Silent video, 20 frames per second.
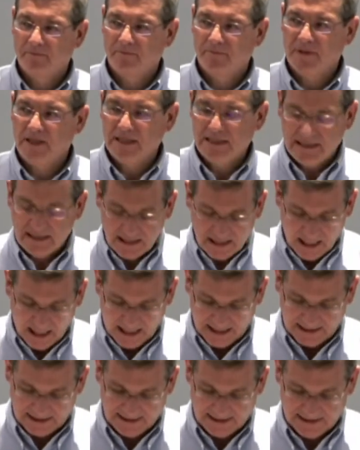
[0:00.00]
He did
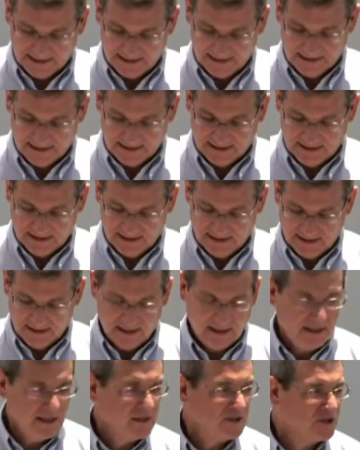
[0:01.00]
not.
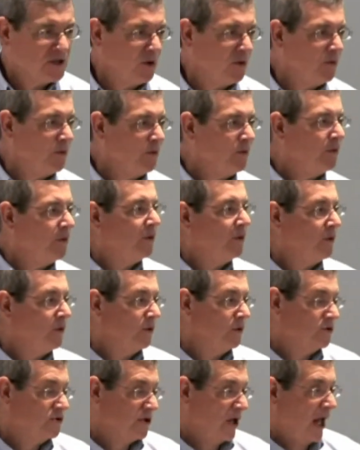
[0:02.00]
So
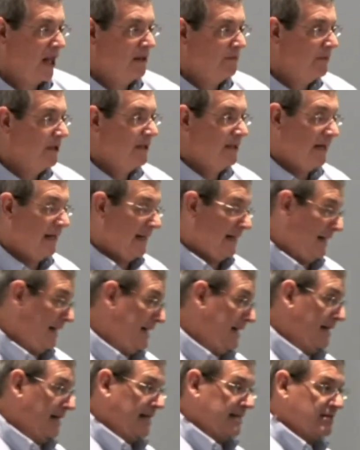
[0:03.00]
Solomon, and,
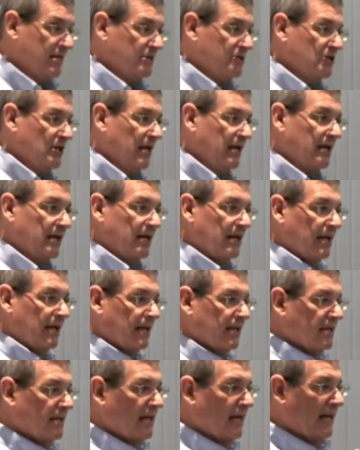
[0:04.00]
and as I said, it,
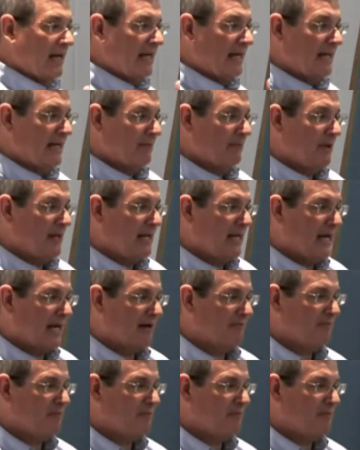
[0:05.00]
he can be kind of